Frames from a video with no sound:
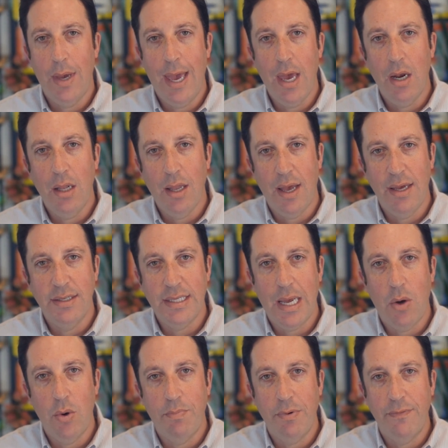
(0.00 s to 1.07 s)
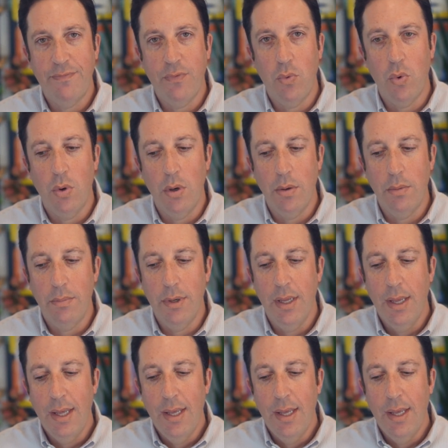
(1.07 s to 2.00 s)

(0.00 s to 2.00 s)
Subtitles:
analyze how it performed.